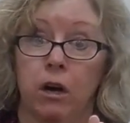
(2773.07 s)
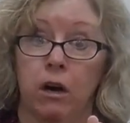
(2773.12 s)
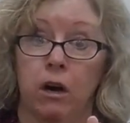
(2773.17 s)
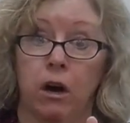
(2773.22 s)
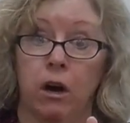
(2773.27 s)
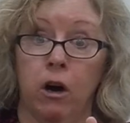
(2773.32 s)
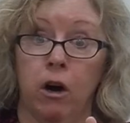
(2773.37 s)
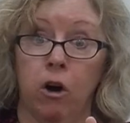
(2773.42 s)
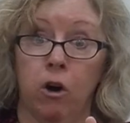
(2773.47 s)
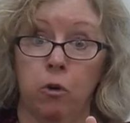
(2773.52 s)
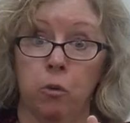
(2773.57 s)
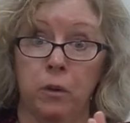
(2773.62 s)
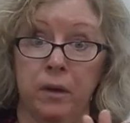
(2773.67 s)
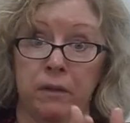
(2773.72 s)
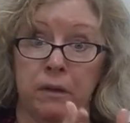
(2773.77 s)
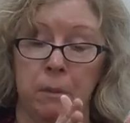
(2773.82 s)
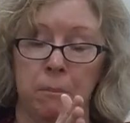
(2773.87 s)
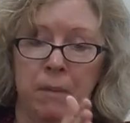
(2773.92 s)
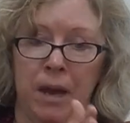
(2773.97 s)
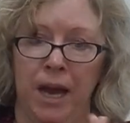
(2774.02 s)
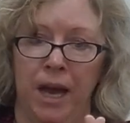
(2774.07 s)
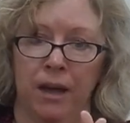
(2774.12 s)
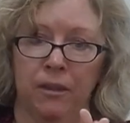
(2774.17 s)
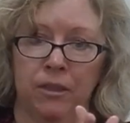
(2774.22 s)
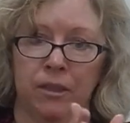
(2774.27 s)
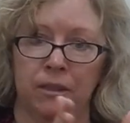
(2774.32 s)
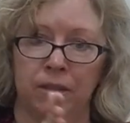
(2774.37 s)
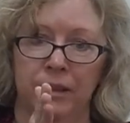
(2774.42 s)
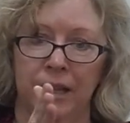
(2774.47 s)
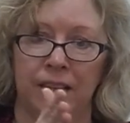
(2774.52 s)
all when the
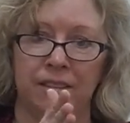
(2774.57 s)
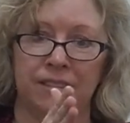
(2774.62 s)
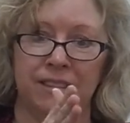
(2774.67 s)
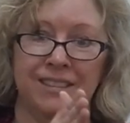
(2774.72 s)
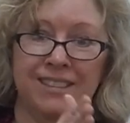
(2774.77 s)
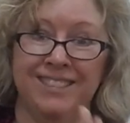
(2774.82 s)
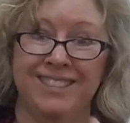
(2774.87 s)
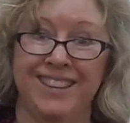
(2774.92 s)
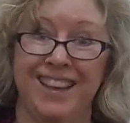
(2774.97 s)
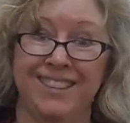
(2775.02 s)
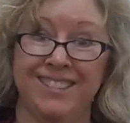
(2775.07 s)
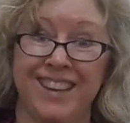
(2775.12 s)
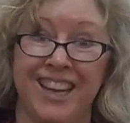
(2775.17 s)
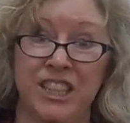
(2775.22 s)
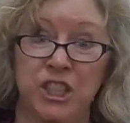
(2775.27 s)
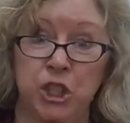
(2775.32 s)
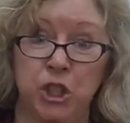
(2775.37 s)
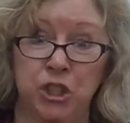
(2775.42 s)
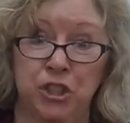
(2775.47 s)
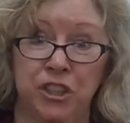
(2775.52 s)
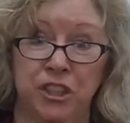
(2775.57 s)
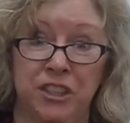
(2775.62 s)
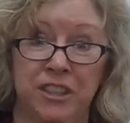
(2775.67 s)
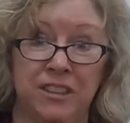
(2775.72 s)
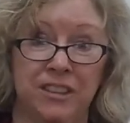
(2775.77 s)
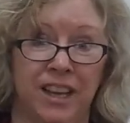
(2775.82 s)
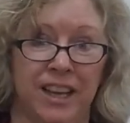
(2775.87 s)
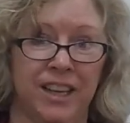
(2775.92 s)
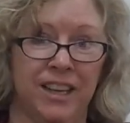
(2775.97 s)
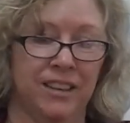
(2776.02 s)
math lesson says I
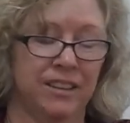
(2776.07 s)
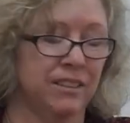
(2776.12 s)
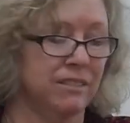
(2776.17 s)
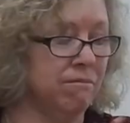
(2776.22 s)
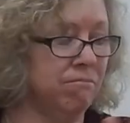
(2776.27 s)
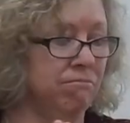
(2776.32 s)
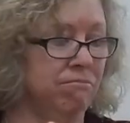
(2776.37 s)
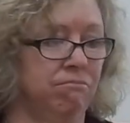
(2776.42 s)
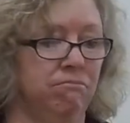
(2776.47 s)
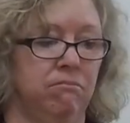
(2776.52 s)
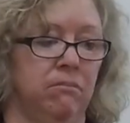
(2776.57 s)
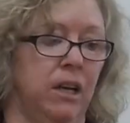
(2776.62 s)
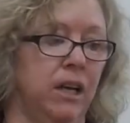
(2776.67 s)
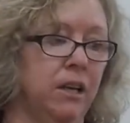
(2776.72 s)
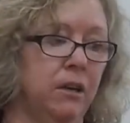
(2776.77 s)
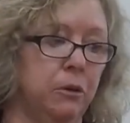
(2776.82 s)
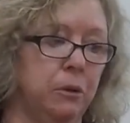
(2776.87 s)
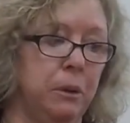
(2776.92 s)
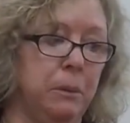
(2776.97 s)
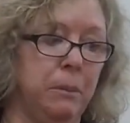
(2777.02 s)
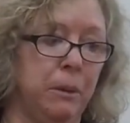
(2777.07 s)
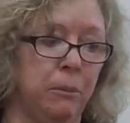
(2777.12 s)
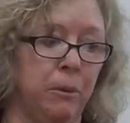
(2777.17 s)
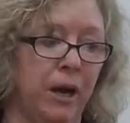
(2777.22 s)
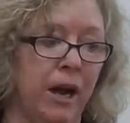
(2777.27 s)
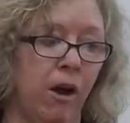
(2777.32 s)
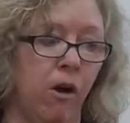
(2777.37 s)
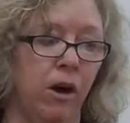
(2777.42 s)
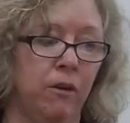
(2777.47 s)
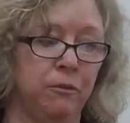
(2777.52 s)
should, like, I don't remember
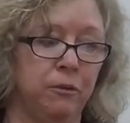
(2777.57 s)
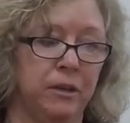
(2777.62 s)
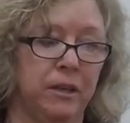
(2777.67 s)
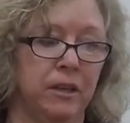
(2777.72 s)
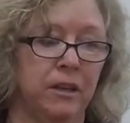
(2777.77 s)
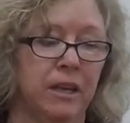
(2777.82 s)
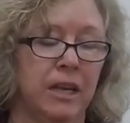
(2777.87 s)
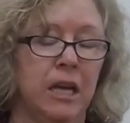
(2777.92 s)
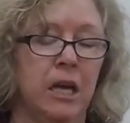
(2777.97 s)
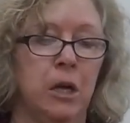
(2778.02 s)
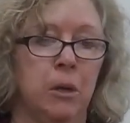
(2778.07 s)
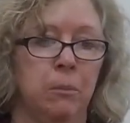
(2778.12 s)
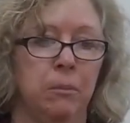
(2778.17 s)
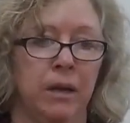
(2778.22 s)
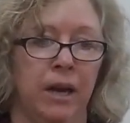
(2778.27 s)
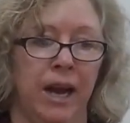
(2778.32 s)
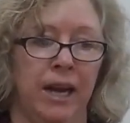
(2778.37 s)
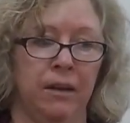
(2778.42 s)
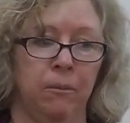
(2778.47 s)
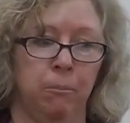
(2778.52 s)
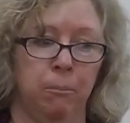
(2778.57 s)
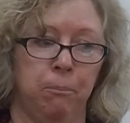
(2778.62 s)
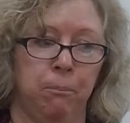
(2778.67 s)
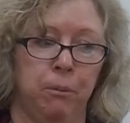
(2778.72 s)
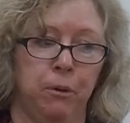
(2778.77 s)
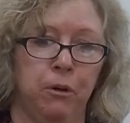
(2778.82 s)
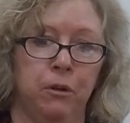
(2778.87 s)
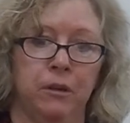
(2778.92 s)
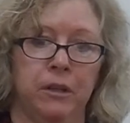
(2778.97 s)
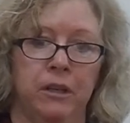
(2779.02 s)
how often, but I
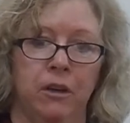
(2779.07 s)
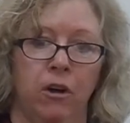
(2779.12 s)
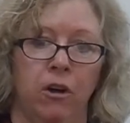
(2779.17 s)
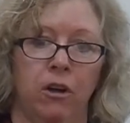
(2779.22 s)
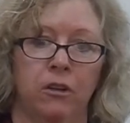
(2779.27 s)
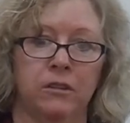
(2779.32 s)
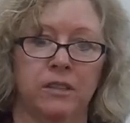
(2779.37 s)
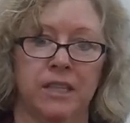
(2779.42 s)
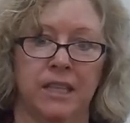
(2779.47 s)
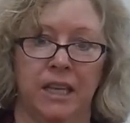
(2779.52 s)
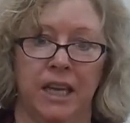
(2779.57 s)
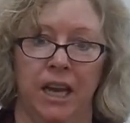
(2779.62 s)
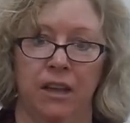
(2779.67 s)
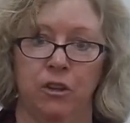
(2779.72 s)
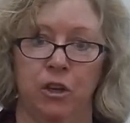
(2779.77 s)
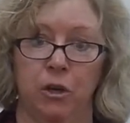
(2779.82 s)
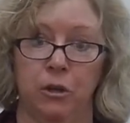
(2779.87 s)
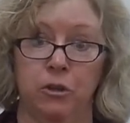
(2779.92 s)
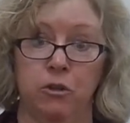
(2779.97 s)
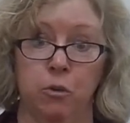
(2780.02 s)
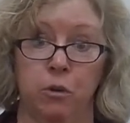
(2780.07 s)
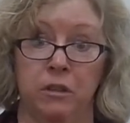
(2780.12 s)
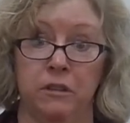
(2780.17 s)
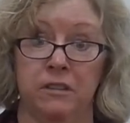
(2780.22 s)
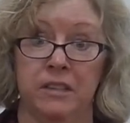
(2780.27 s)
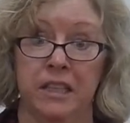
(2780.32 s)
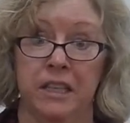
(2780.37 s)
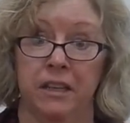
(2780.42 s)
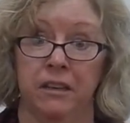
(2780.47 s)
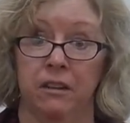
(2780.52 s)
pull it all together
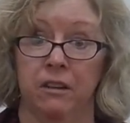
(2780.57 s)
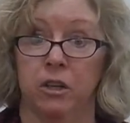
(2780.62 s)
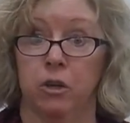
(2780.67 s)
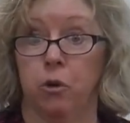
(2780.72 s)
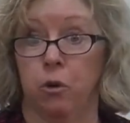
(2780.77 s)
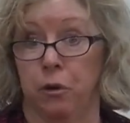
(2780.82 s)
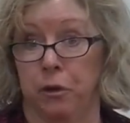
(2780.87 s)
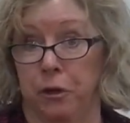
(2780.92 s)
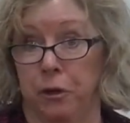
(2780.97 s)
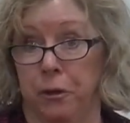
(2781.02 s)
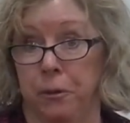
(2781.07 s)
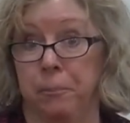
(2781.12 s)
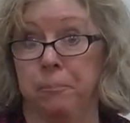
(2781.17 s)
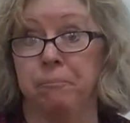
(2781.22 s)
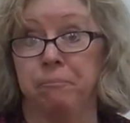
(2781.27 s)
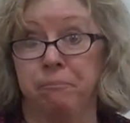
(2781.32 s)
towards the end of the quarter.